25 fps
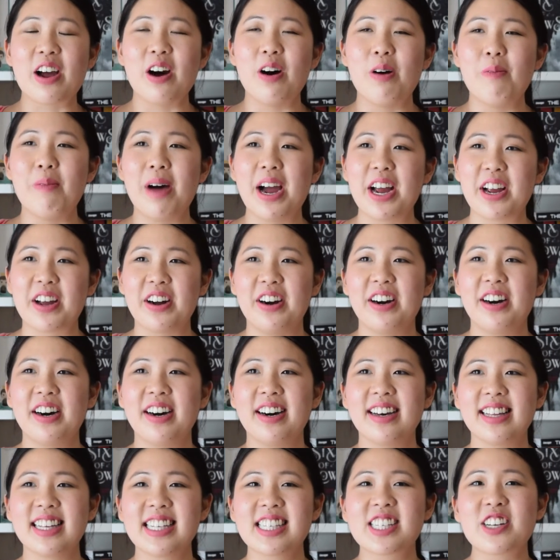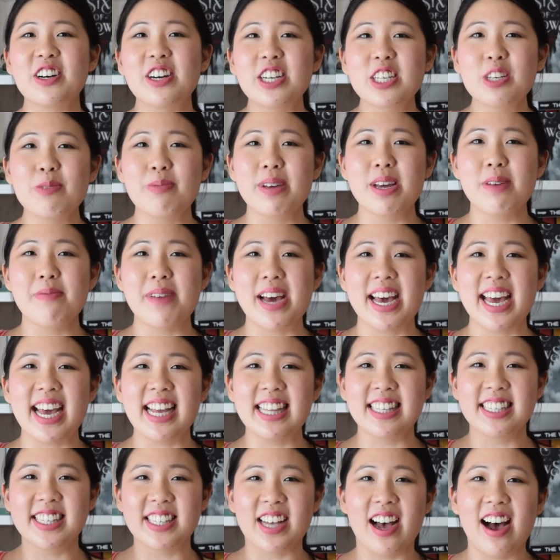oh my god, it's going to be about
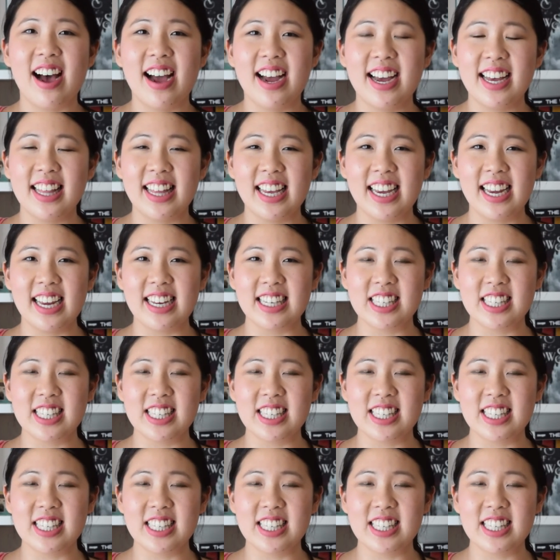anxiety,